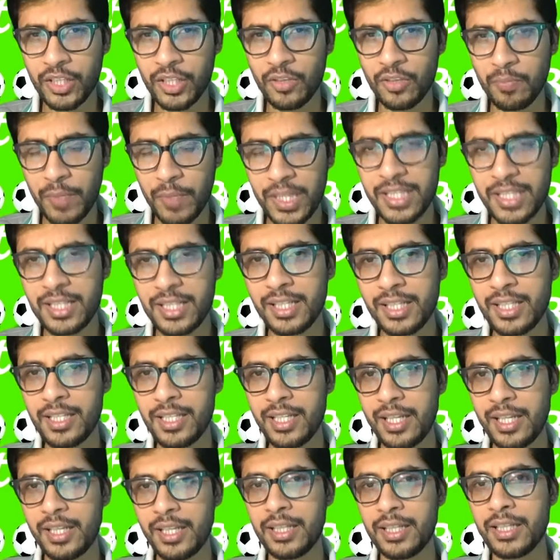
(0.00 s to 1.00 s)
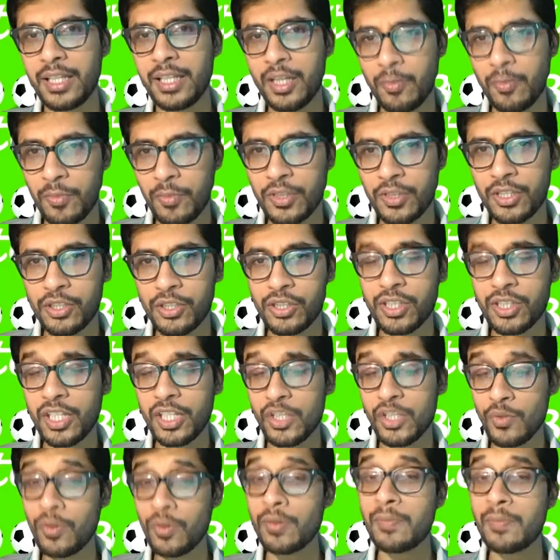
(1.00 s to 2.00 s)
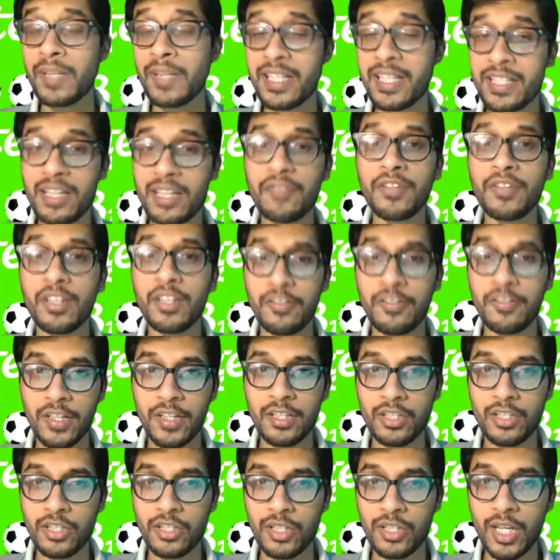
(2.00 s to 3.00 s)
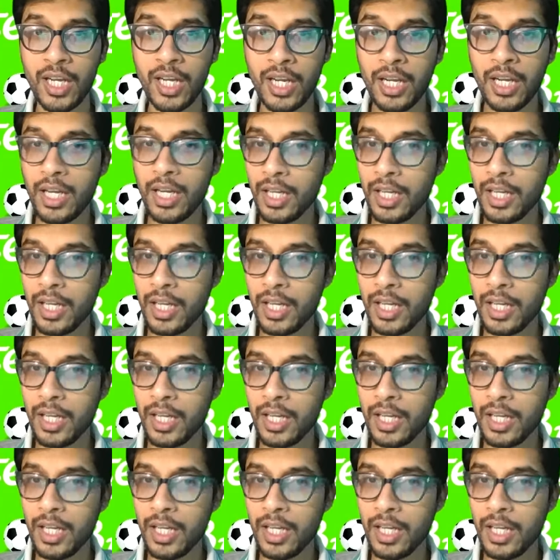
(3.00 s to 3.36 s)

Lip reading: you're basically telling the opposition, guess what? We're playing seven defenders today.